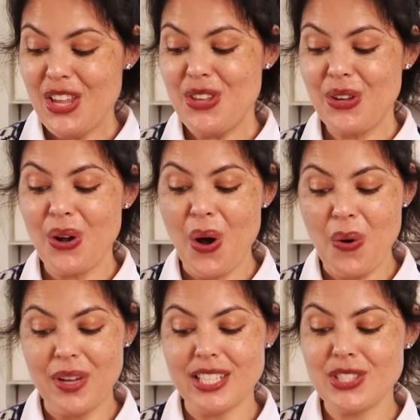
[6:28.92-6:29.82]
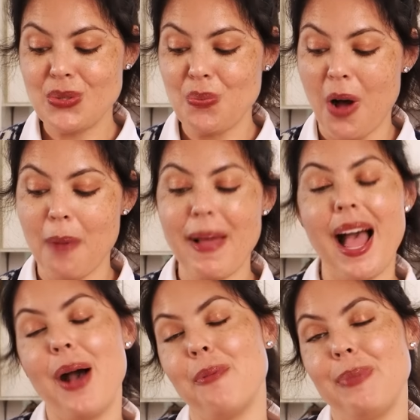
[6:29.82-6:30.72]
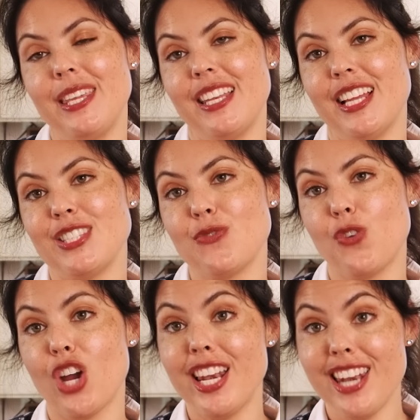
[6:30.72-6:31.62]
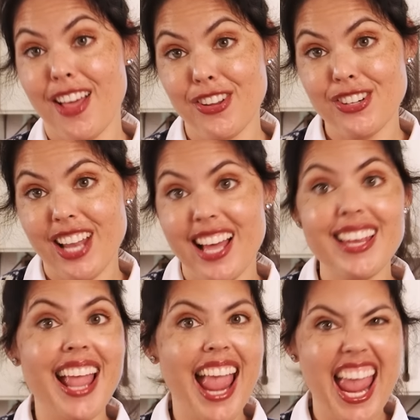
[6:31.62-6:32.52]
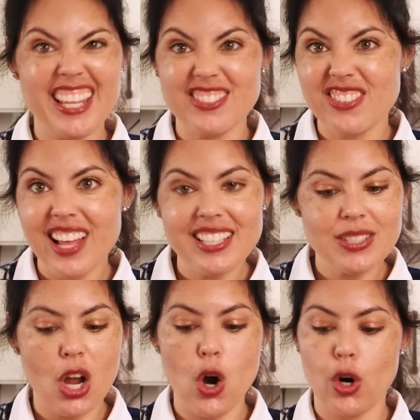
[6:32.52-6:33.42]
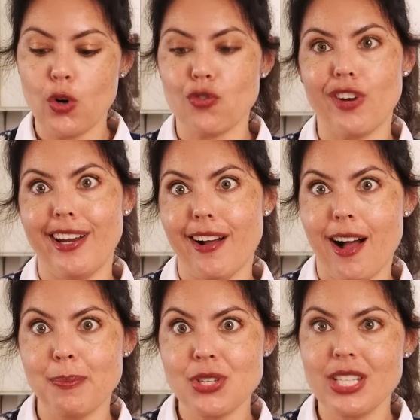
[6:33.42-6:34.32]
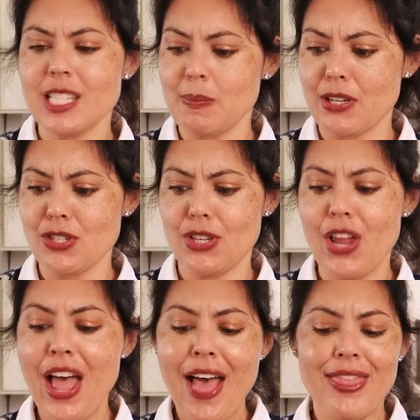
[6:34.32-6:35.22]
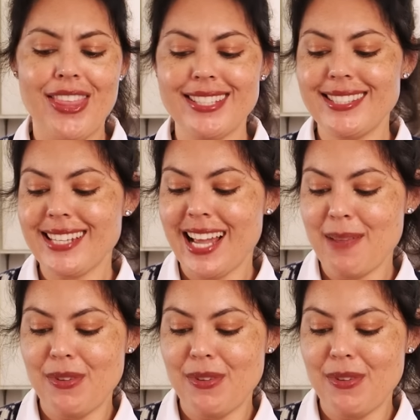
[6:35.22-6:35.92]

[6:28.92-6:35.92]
you could always swap out peanuts for another nut. Hazelnuts are a great option, especially this time